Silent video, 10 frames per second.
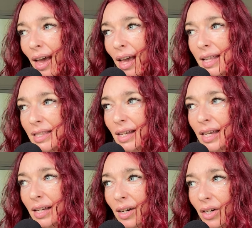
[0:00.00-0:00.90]
it's
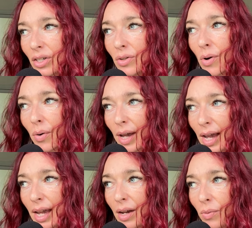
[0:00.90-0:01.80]
like are you
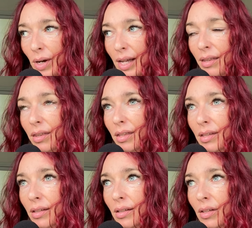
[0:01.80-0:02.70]
okay with
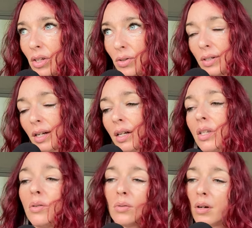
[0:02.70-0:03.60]
your are
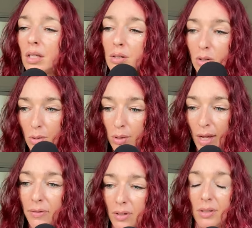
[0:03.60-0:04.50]
you are you do you
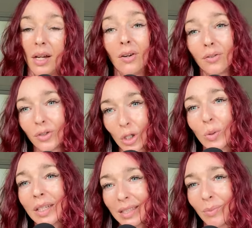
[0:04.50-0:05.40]
love yourself? Do you
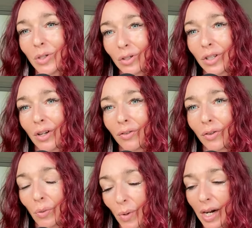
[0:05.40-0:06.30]
accept yourself
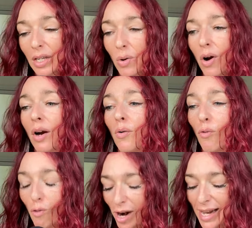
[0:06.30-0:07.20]
for where you are
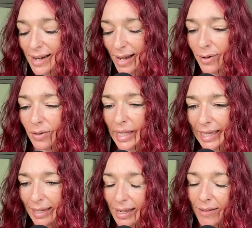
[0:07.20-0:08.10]
right now?
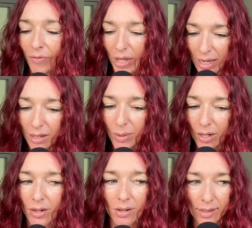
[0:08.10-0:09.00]
Like think
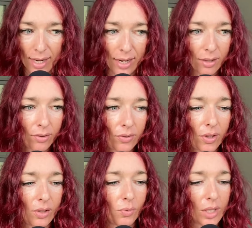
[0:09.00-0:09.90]
about your life
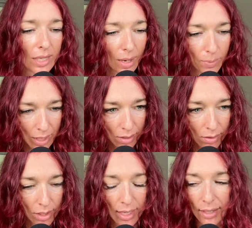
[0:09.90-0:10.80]
and what's happening in
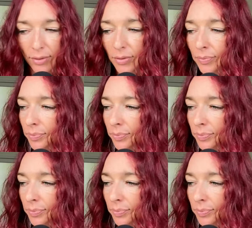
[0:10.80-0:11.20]
your life.